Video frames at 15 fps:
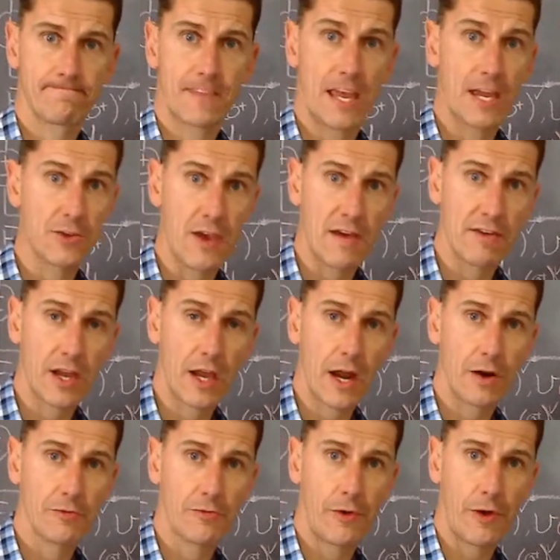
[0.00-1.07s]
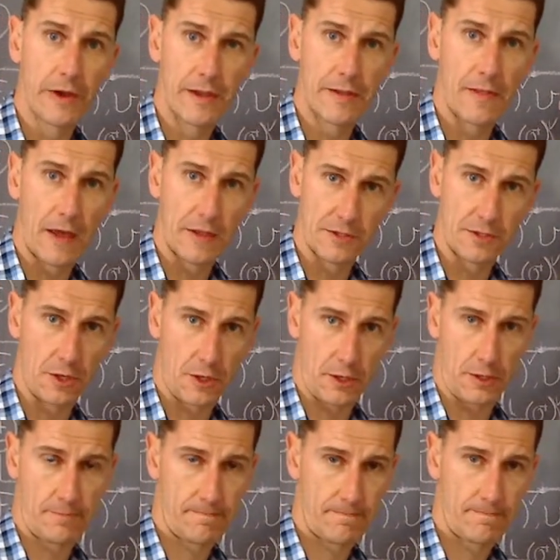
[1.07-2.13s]
Can you have a current flowing in that
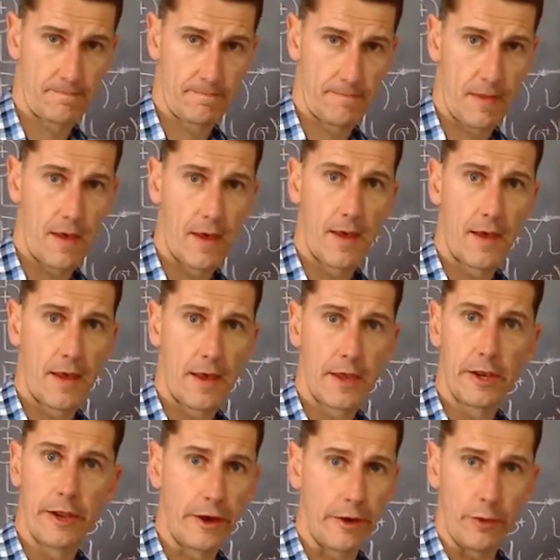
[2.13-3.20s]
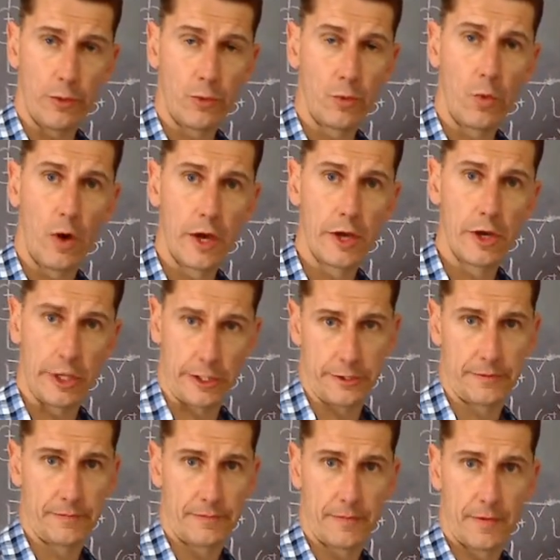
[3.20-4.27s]
circuit? No. Why
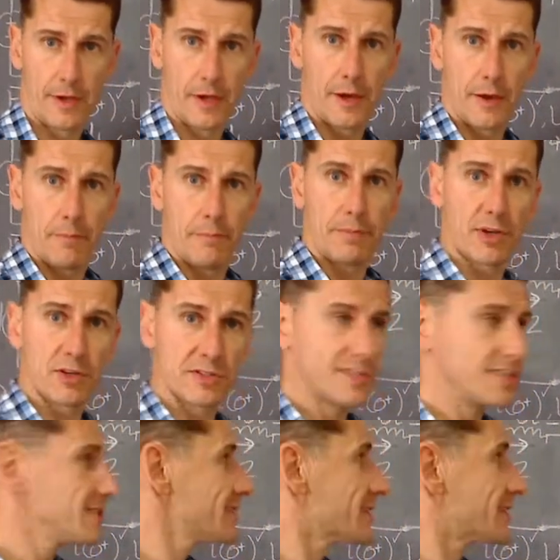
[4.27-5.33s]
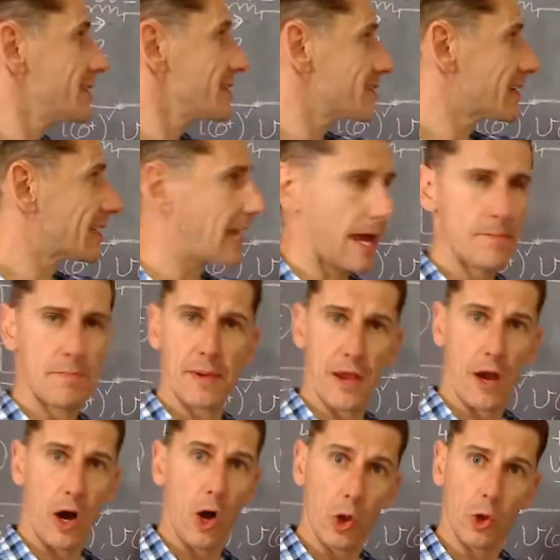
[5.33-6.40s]
not? Because there's this gaping
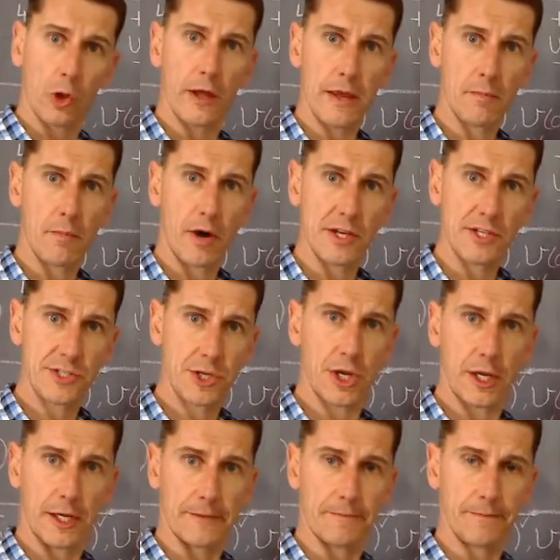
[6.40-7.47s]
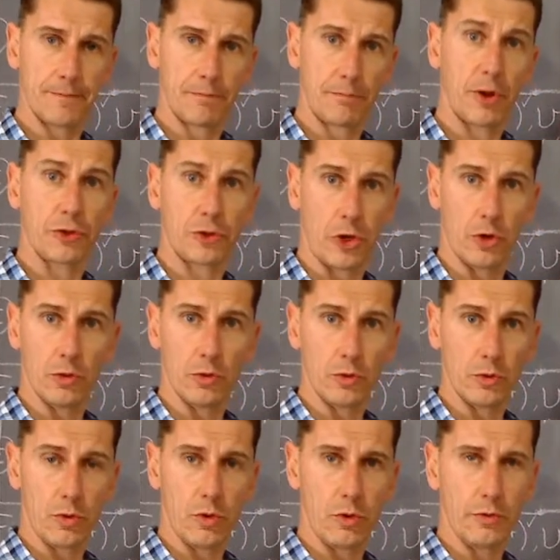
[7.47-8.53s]
hole in my circuit, pothole,
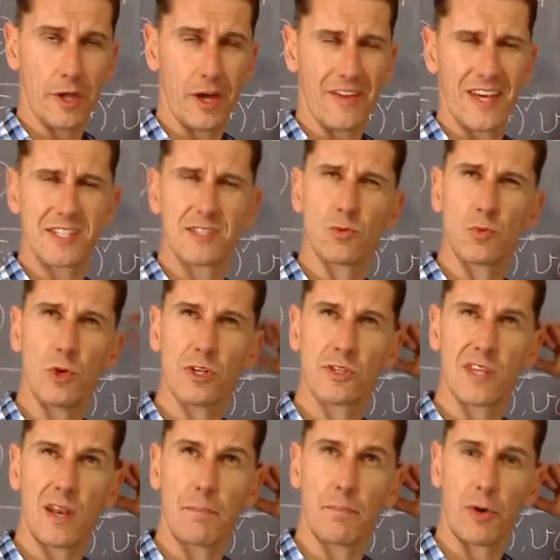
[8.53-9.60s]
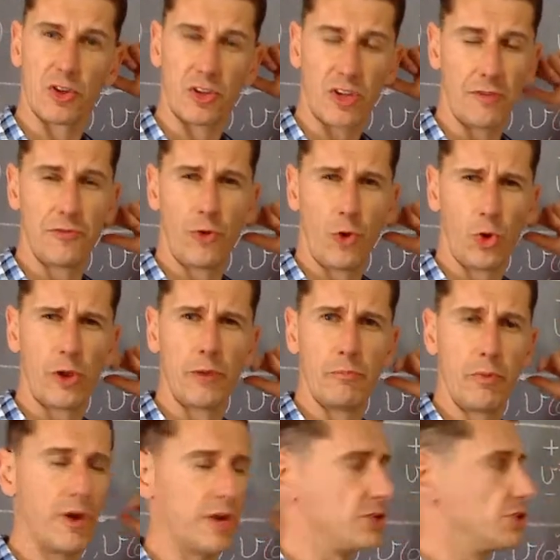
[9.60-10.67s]
or no, that's worse than a fallen
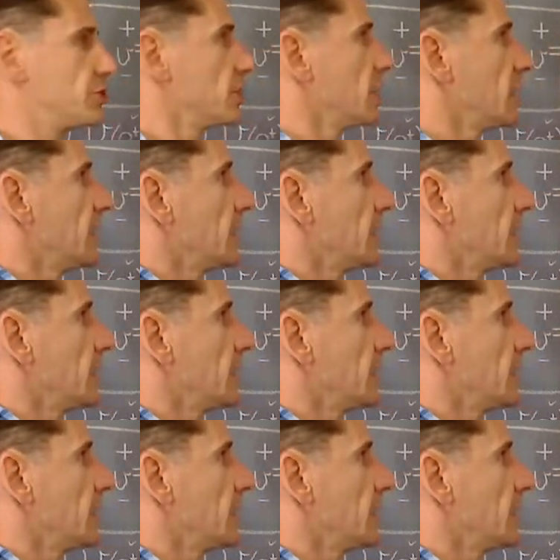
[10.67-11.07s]
bridge.